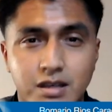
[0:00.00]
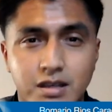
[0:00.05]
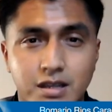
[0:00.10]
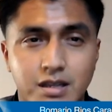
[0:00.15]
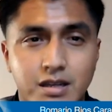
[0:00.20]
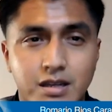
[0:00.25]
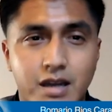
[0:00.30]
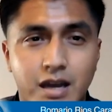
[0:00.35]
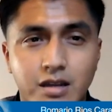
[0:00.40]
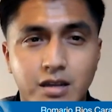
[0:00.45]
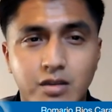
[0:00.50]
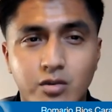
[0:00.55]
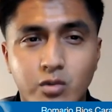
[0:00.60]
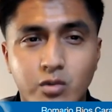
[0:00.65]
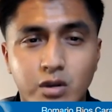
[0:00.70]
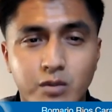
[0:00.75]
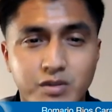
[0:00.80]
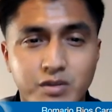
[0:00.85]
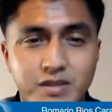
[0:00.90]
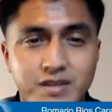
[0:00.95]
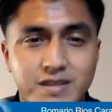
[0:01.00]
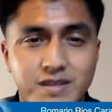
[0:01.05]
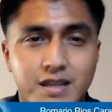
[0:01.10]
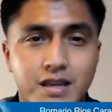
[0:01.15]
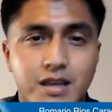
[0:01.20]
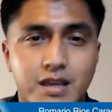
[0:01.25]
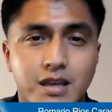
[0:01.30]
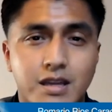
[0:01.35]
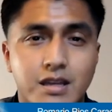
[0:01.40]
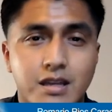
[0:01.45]
and I grew up in Santa
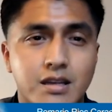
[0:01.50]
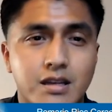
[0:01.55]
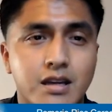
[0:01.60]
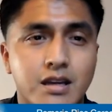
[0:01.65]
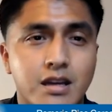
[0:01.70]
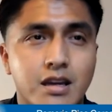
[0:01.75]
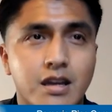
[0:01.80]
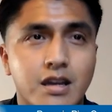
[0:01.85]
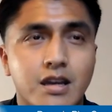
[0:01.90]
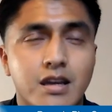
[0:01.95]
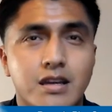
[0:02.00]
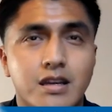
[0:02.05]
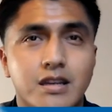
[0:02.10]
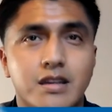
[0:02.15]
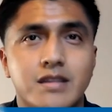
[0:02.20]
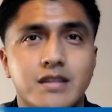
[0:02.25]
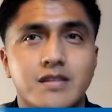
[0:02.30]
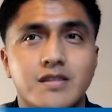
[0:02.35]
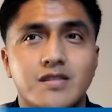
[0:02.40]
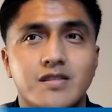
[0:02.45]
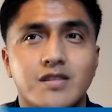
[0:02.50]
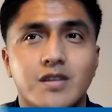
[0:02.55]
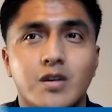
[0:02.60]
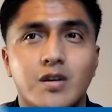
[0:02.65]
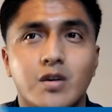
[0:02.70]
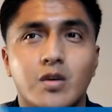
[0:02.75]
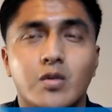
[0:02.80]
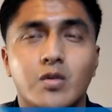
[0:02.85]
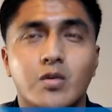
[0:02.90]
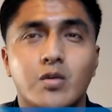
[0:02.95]
Ana, and
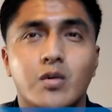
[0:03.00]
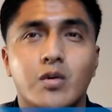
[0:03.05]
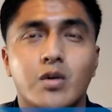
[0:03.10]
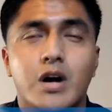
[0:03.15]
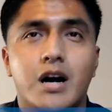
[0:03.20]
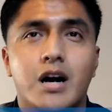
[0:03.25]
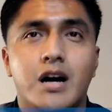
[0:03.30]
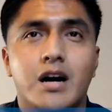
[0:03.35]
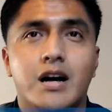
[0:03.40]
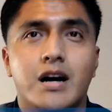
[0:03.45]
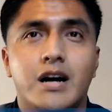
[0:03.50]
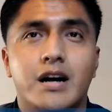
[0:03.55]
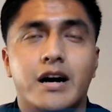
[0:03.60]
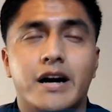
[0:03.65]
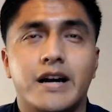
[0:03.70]
so uh,